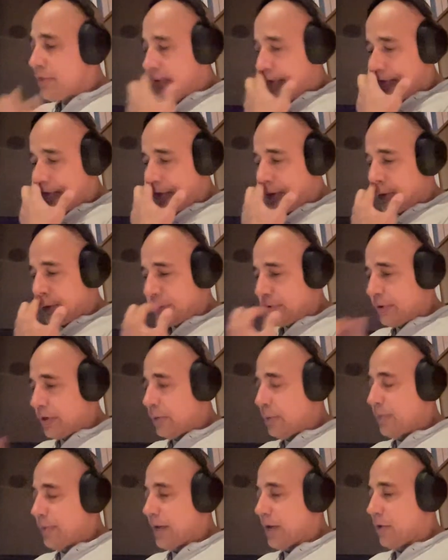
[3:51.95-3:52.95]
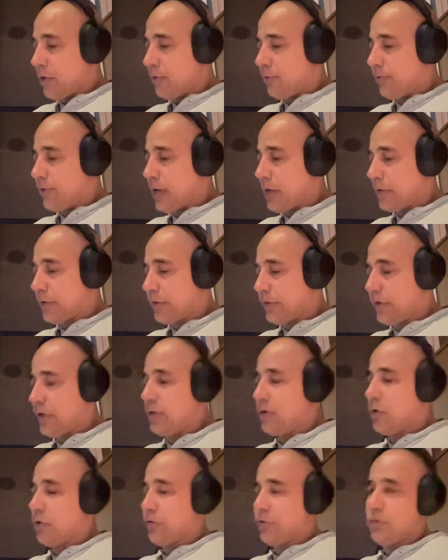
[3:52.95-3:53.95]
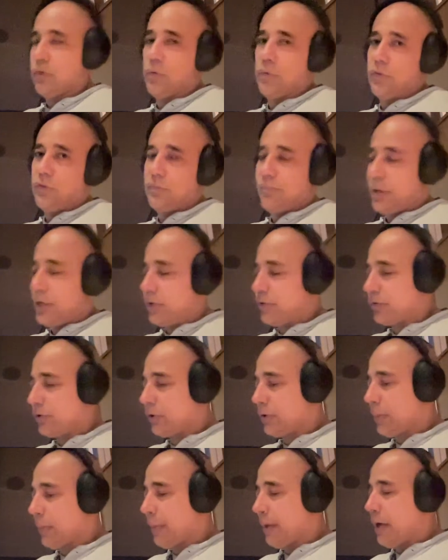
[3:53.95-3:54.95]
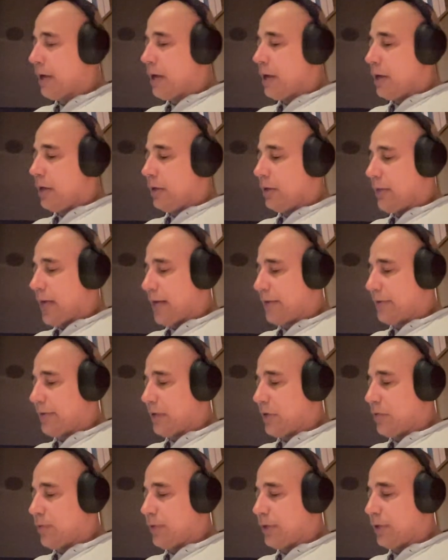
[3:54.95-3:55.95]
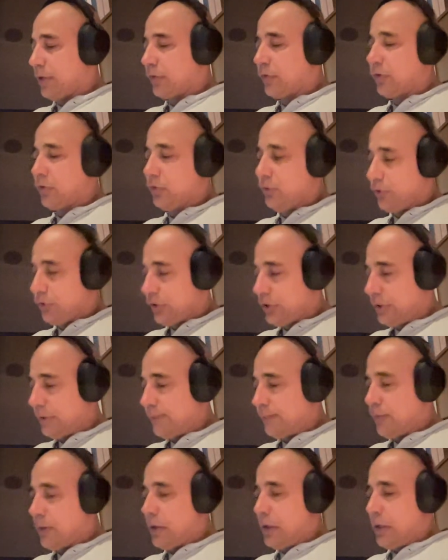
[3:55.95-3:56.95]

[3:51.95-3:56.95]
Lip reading: They started treating with enrofloxacin, also known as Baytril, lactated Ringer solution,